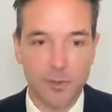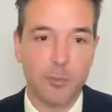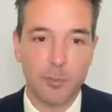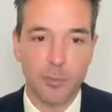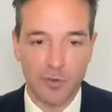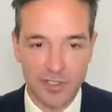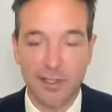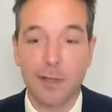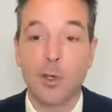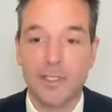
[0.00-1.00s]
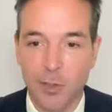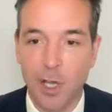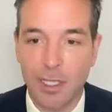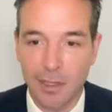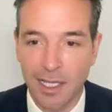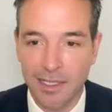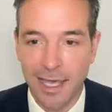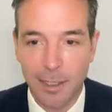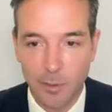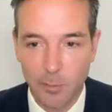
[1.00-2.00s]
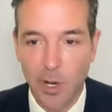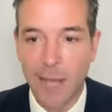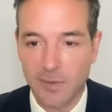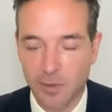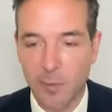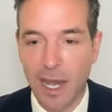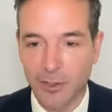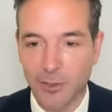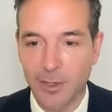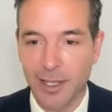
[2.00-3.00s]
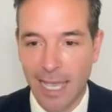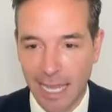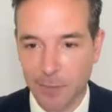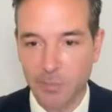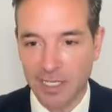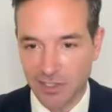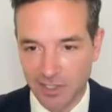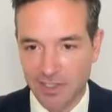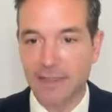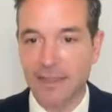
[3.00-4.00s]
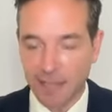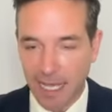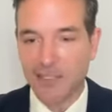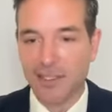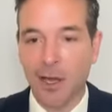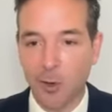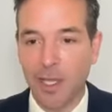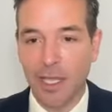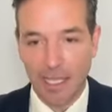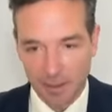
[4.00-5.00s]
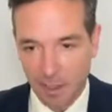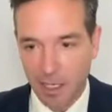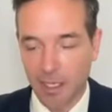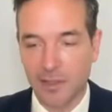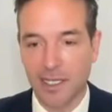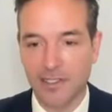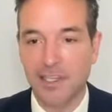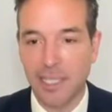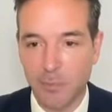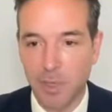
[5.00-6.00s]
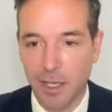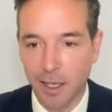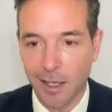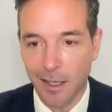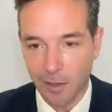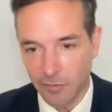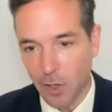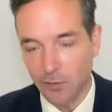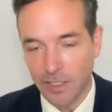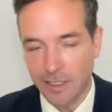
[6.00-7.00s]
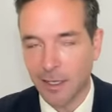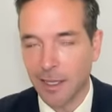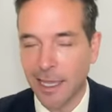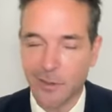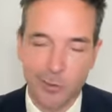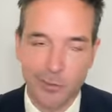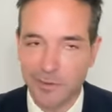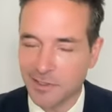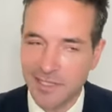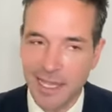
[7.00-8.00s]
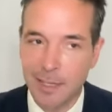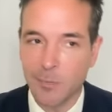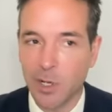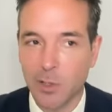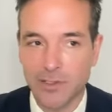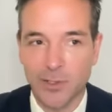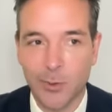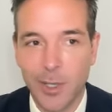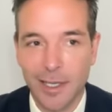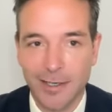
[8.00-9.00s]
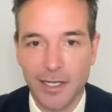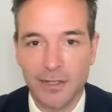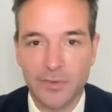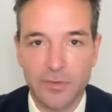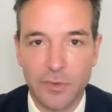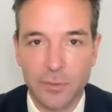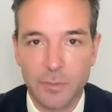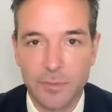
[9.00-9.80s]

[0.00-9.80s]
a provision that looks a lot like that, perhaps with minor adaptations. And then that's how things keep evolving, and they're the same, but also kind of different.